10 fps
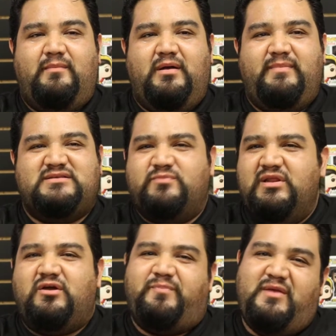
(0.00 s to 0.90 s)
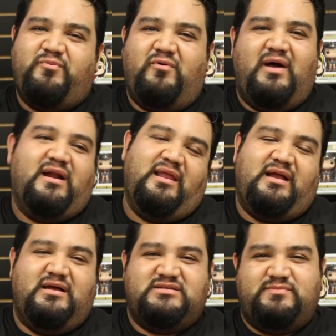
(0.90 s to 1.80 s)
Met some really good people out of like
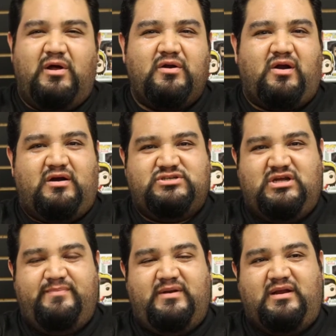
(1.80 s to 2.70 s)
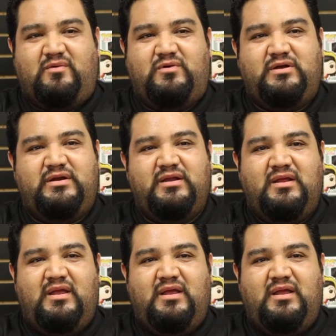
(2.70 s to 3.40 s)
a smaller card shop in Inglewood,